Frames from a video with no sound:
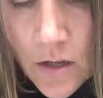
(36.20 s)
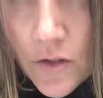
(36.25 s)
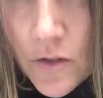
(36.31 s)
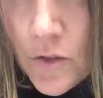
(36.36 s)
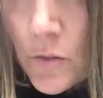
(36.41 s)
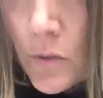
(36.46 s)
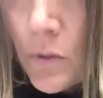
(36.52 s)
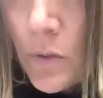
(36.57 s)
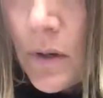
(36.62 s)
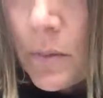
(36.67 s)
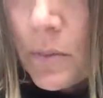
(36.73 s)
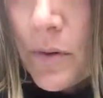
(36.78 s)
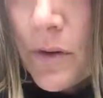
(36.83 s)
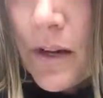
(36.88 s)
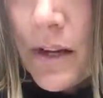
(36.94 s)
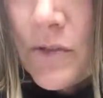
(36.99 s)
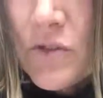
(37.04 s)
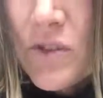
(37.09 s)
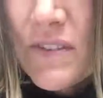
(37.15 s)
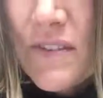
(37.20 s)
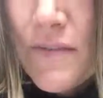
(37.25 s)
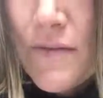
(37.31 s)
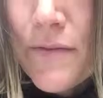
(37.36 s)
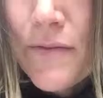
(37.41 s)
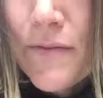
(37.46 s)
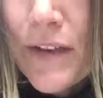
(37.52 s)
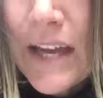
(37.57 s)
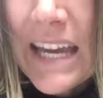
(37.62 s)
Also, we want to pronounce
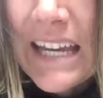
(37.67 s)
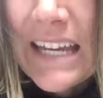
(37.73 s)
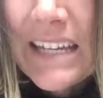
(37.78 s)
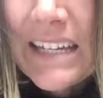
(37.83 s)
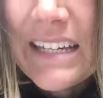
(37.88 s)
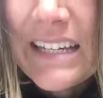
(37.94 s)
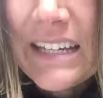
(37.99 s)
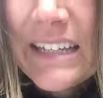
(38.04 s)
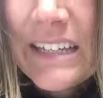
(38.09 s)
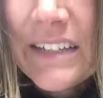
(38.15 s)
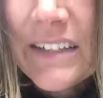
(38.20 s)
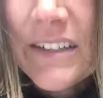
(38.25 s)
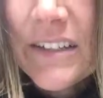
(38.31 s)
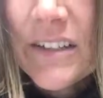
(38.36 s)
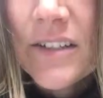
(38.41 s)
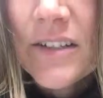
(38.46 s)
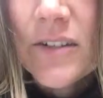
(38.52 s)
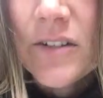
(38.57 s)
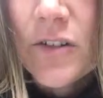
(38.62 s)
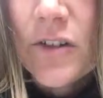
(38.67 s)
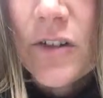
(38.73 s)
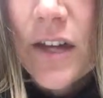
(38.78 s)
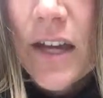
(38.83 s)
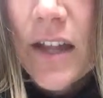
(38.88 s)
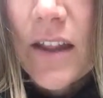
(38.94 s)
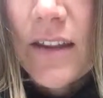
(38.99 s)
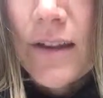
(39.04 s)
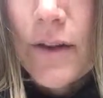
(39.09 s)
vague
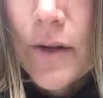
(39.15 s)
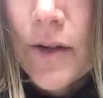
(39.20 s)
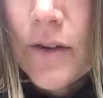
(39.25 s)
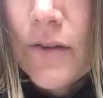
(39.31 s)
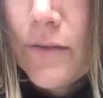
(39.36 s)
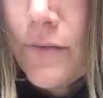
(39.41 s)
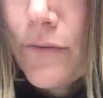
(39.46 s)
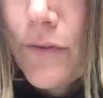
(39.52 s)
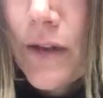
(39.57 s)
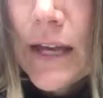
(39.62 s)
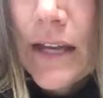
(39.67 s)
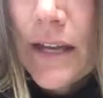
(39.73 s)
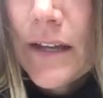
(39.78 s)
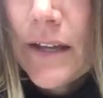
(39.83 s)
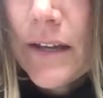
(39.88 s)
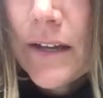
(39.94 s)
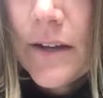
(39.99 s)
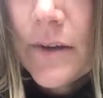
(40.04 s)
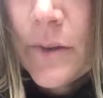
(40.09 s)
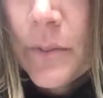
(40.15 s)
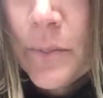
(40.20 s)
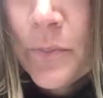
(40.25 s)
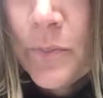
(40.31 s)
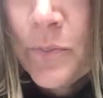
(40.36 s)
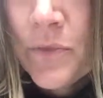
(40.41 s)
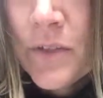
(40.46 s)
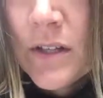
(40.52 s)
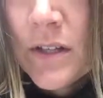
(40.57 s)
correctly. Vague.
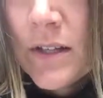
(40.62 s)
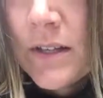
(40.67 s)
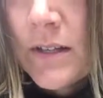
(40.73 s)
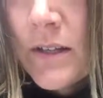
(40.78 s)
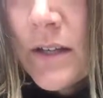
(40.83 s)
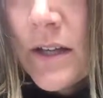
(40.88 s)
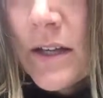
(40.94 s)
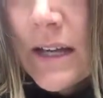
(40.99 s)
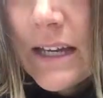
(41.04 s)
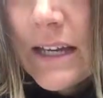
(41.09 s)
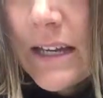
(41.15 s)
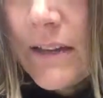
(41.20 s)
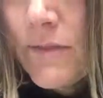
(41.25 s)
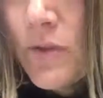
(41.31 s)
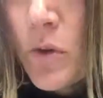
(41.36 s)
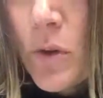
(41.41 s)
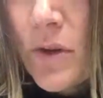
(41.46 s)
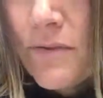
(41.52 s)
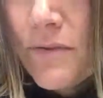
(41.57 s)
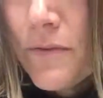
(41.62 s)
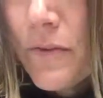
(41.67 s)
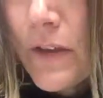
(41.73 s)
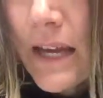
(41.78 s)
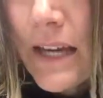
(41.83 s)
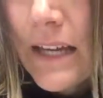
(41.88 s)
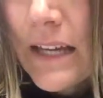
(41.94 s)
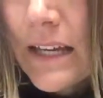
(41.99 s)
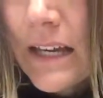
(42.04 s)
I gave you a
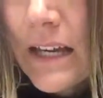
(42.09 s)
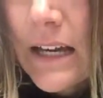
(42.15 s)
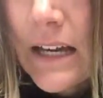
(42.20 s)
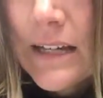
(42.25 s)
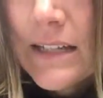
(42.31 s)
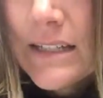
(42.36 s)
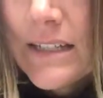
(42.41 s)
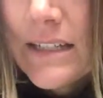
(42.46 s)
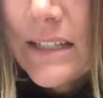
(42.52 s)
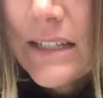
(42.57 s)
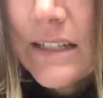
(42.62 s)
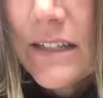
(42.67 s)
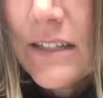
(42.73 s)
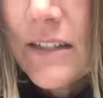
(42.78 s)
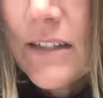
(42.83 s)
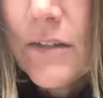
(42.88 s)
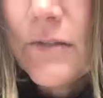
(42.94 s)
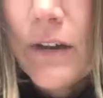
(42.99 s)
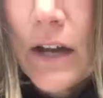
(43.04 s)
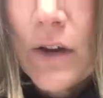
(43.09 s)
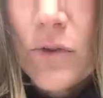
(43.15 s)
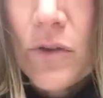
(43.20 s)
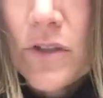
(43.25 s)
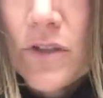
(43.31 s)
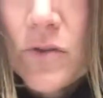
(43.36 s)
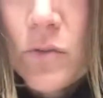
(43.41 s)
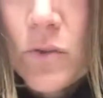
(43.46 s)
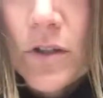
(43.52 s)
vague idea of how
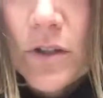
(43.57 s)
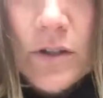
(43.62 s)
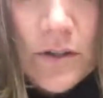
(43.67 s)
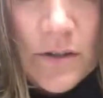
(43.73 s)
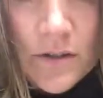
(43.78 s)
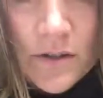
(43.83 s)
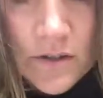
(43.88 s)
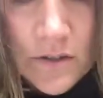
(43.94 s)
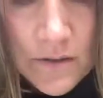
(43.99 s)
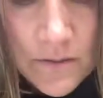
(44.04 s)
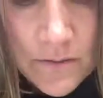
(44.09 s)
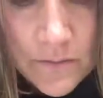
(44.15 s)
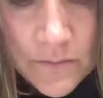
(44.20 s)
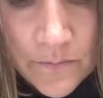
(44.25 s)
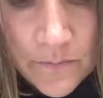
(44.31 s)
this works.